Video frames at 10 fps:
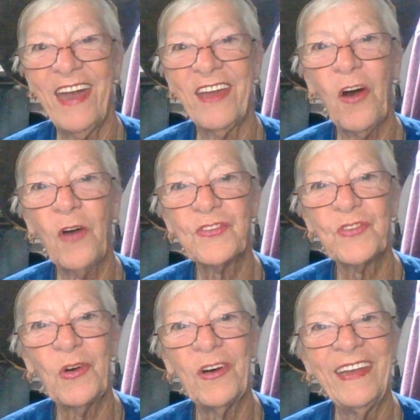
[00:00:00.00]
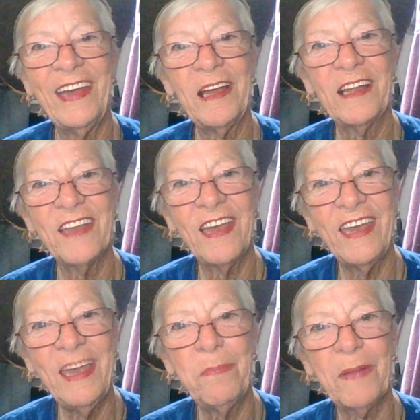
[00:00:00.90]
And also,
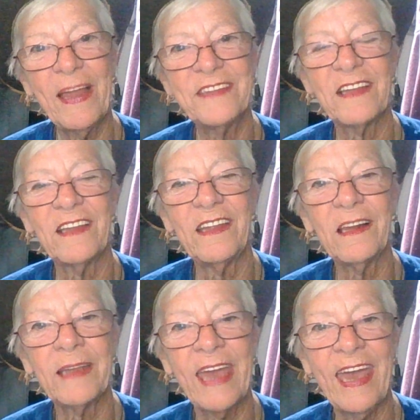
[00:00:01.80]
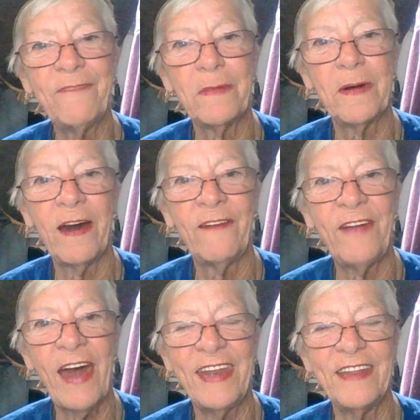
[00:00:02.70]
he plays a little game of
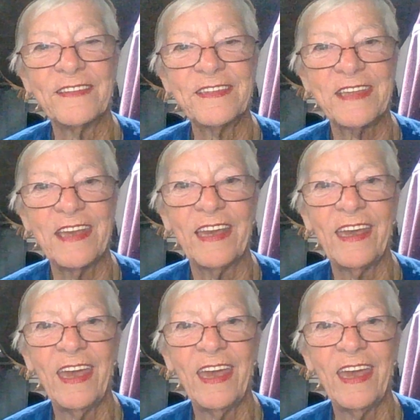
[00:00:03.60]
hide and seek.